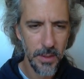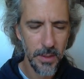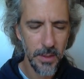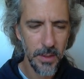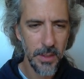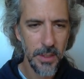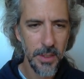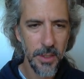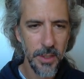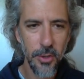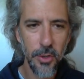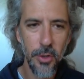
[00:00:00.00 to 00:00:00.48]

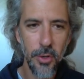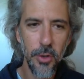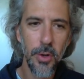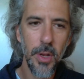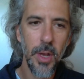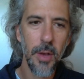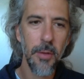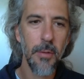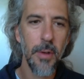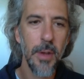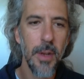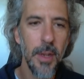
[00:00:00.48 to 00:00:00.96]
You do
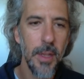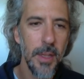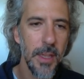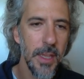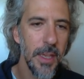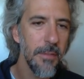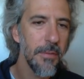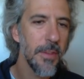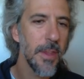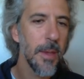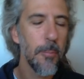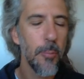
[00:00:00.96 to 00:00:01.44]
not want to
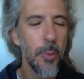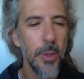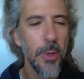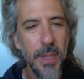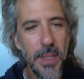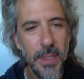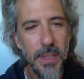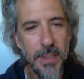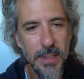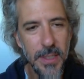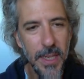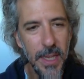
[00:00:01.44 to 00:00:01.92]
leave them with
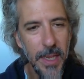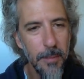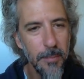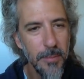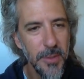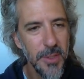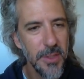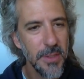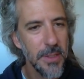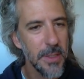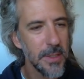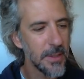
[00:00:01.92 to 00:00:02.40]
these
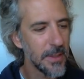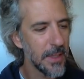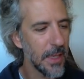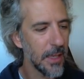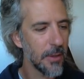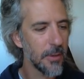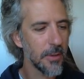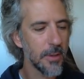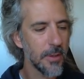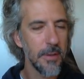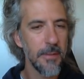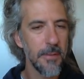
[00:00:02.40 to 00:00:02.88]
names because
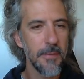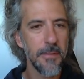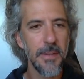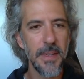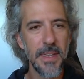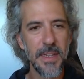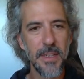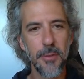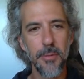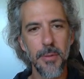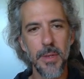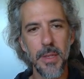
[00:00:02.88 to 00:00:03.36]
that'll
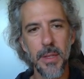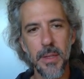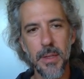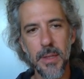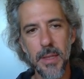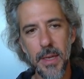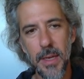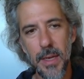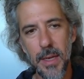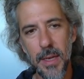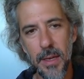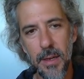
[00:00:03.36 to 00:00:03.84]
conflict with
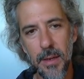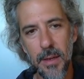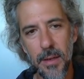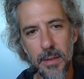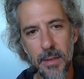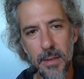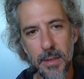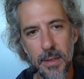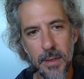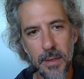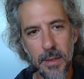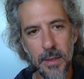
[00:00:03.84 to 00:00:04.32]

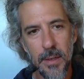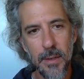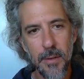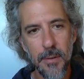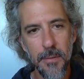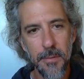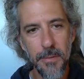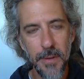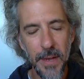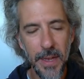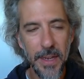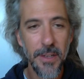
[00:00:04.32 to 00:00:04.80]

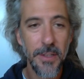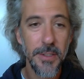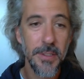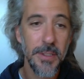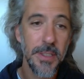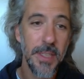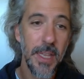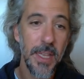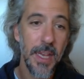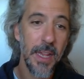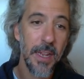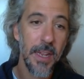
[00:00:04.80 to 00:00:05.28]
files
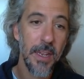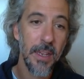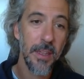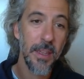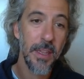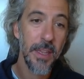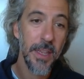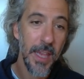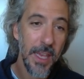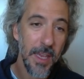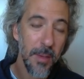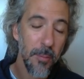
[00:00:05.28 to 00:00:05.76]
that the
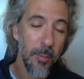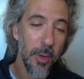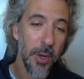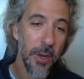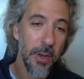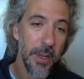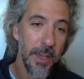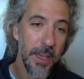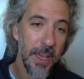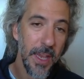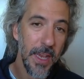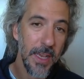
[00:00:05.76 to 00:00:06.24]
game
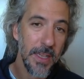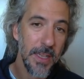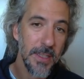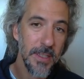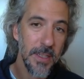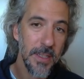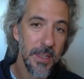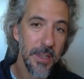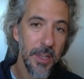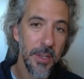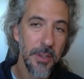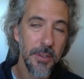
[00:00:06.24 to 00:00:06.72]
already has
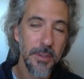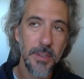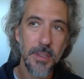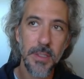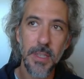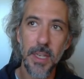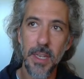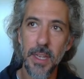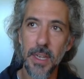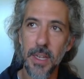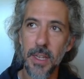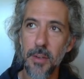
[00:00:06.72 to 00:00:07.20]
and knows,
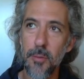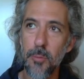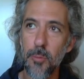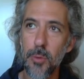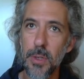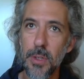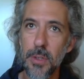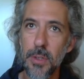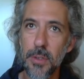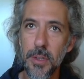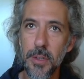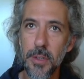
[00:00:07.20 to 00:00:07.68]
and it
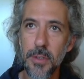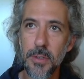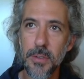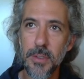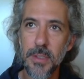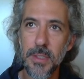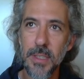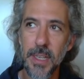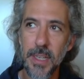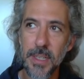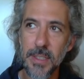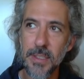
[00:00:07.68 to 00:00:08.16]
will
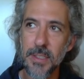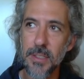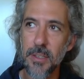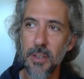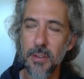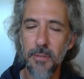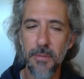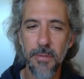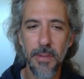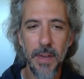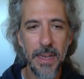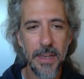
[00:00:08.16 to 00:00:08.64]
use its
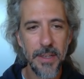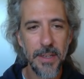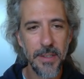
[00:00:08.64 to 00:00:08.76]
own files